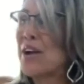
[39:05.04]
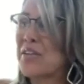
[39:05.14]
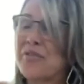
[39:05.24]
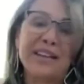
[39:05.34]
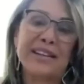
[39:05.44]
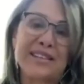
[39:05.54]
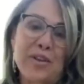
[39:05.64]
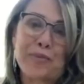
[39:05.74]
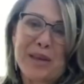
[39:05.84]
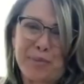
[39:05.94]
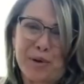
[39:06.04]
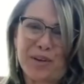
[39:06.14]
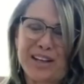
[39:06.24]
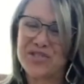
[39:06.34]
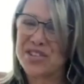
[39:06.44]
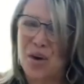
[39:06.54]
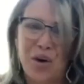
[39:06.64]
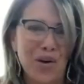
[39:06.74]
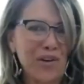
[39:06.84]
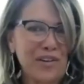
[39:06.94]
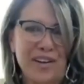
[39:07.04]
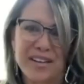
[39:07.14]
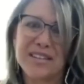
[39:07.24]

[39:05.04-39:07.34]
got to find these other people. It's just hard.